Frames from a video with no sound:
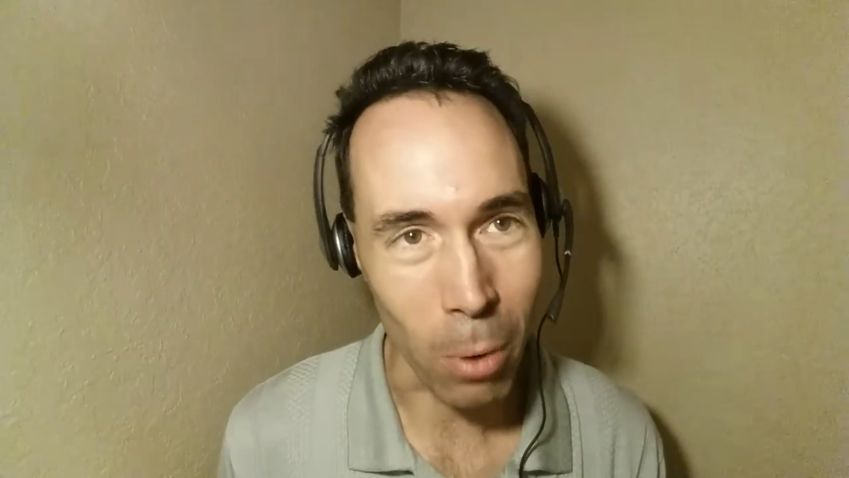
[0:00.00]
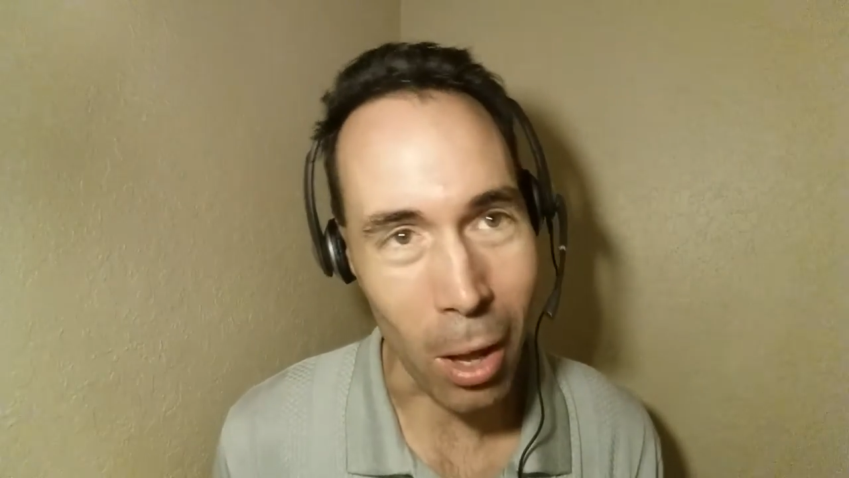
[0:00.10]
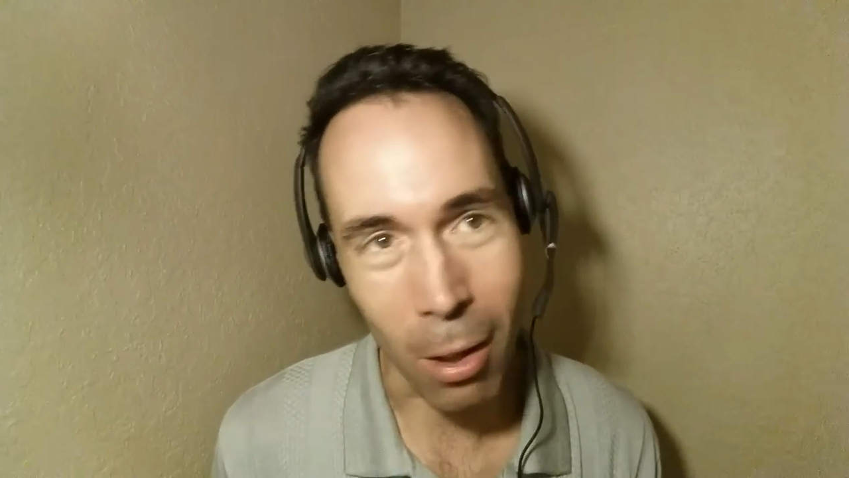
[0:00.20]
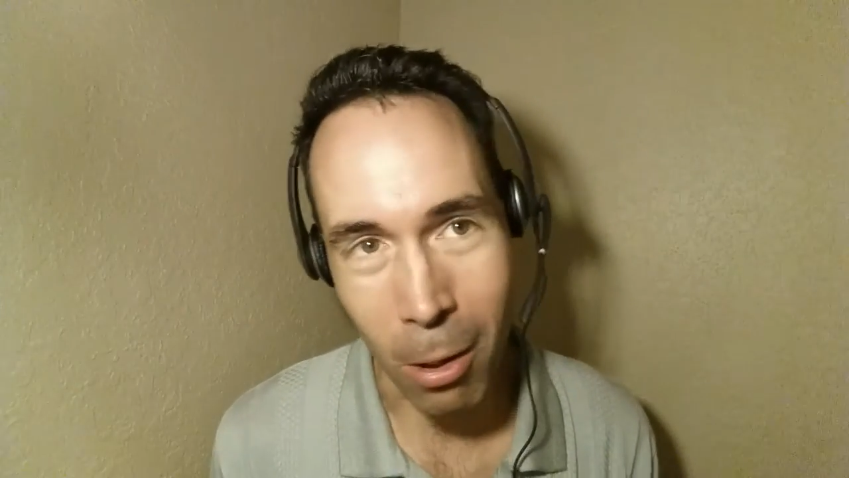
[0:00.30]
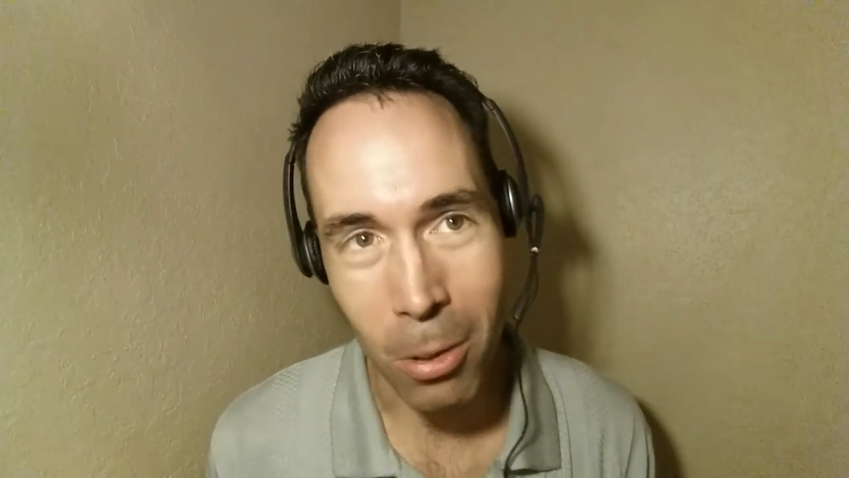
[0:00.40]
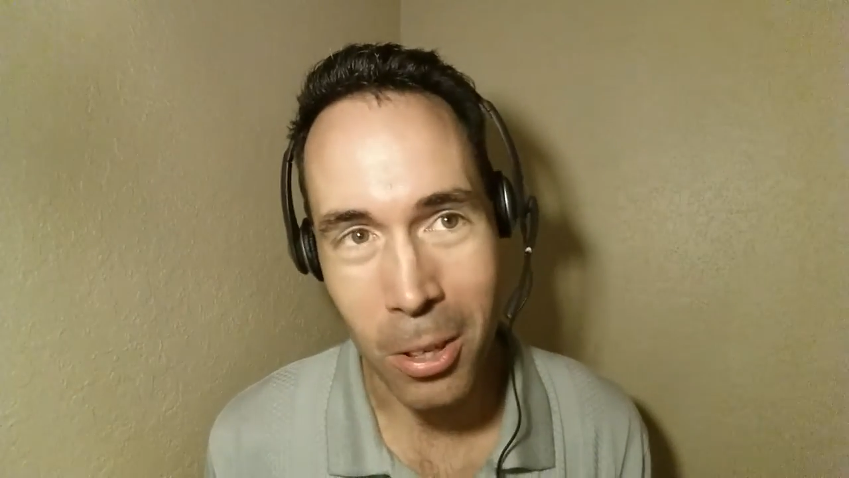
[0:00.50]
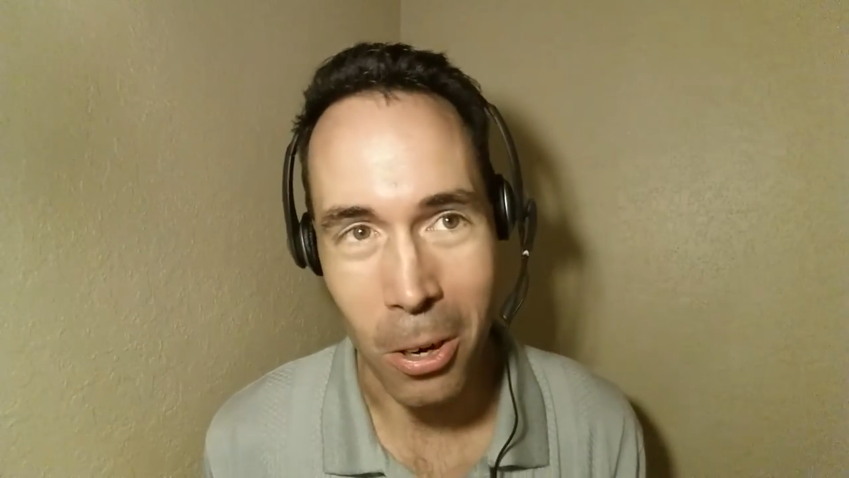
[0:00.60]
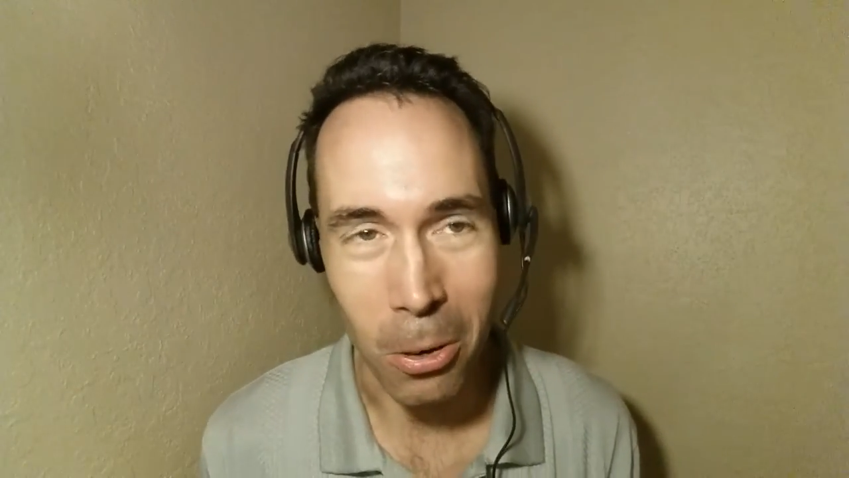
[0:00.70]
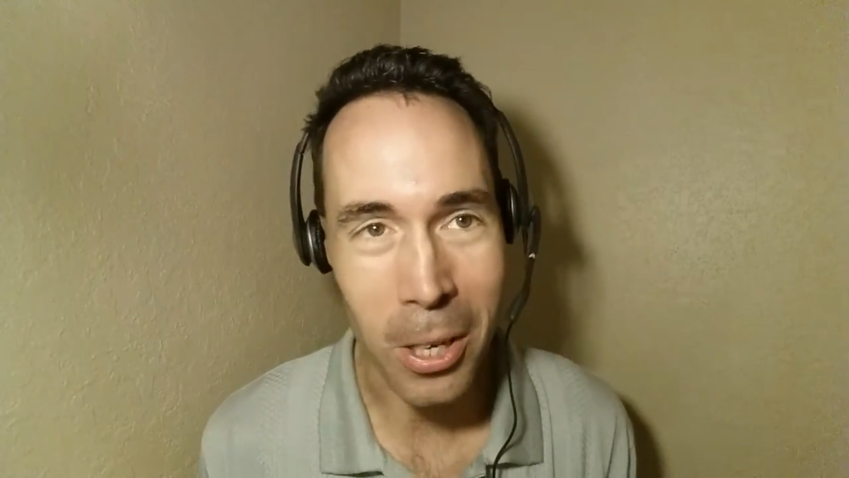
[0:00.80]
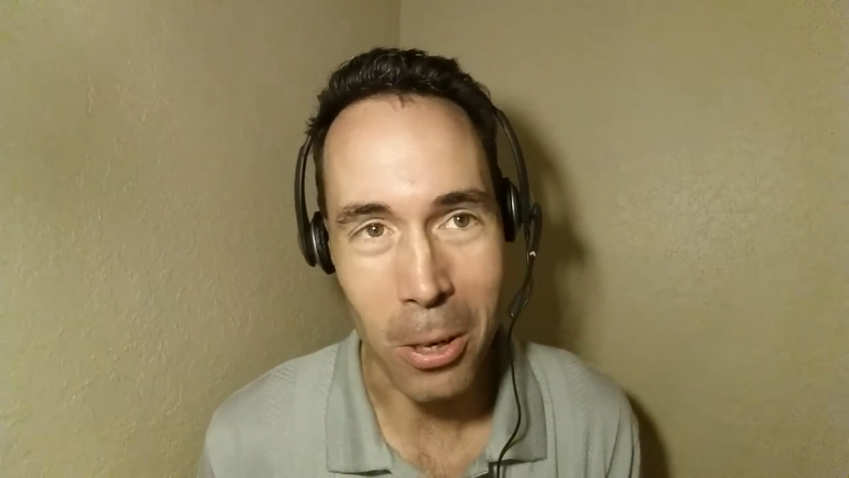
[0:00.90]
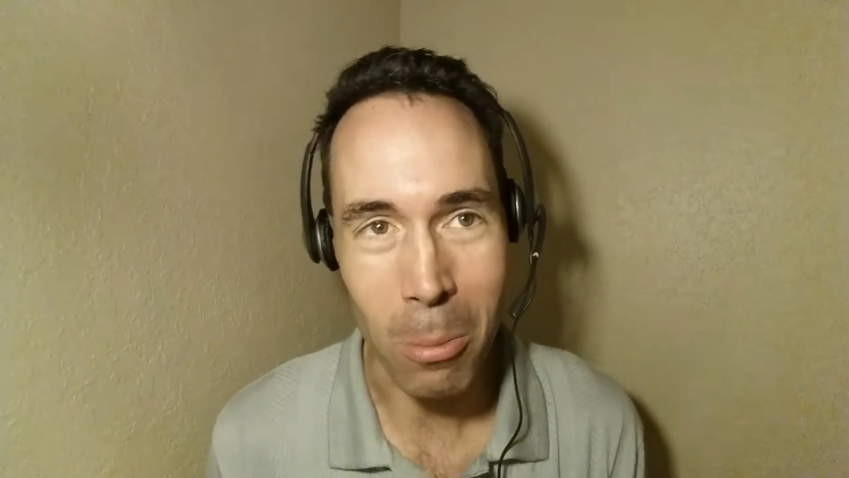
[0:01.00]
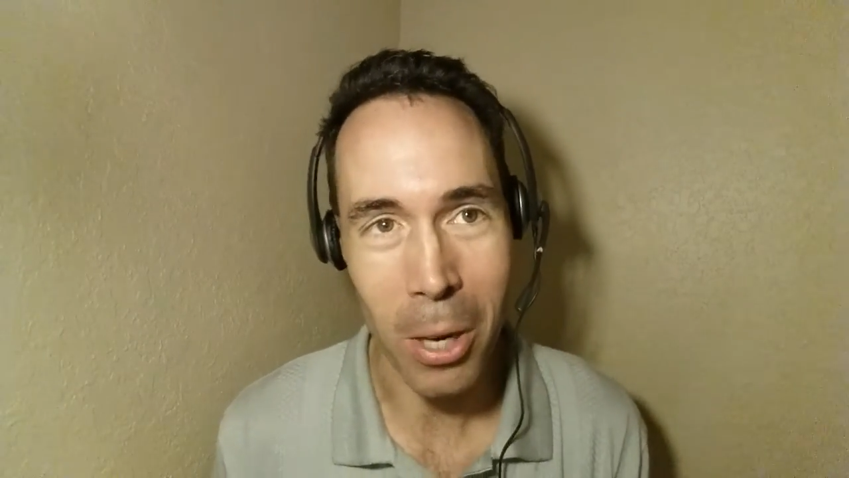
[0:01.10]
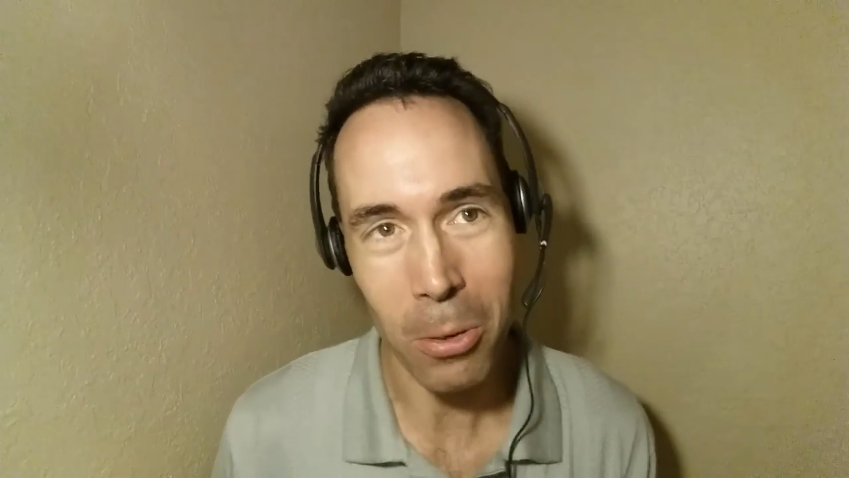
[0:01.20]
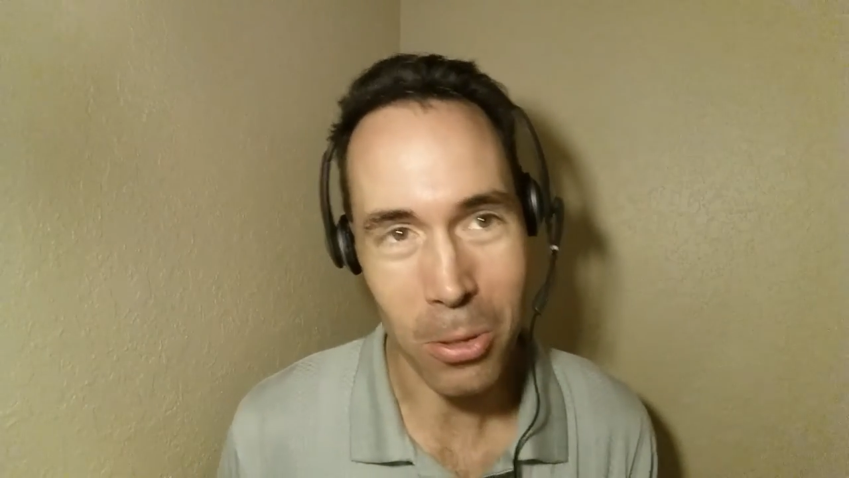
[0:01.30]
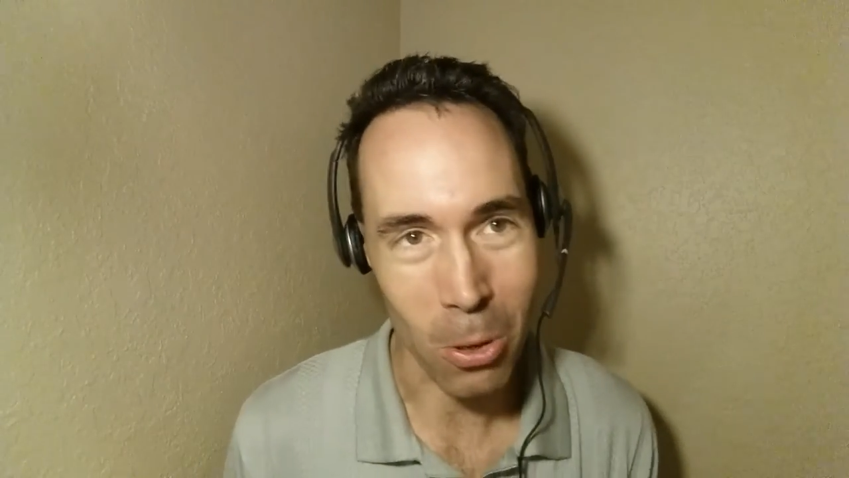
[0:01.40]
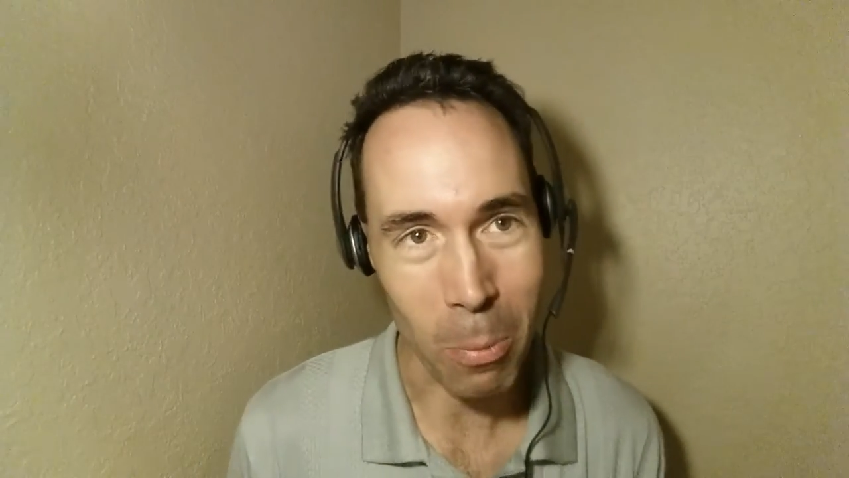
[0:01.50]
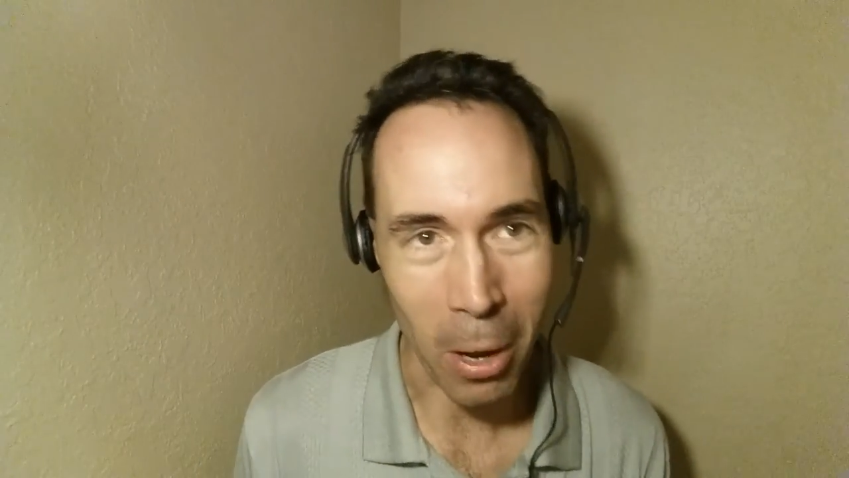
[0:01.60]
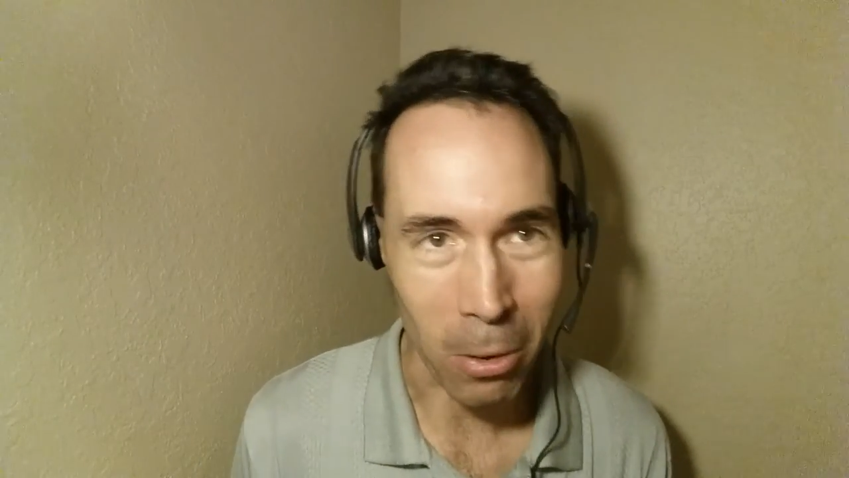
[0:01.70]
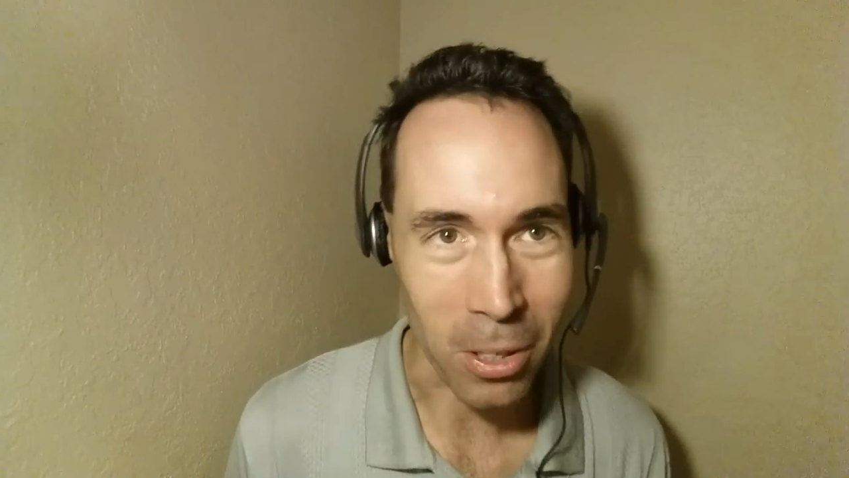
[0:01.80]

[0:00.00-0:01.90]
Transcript: Well, you know, get your microscope out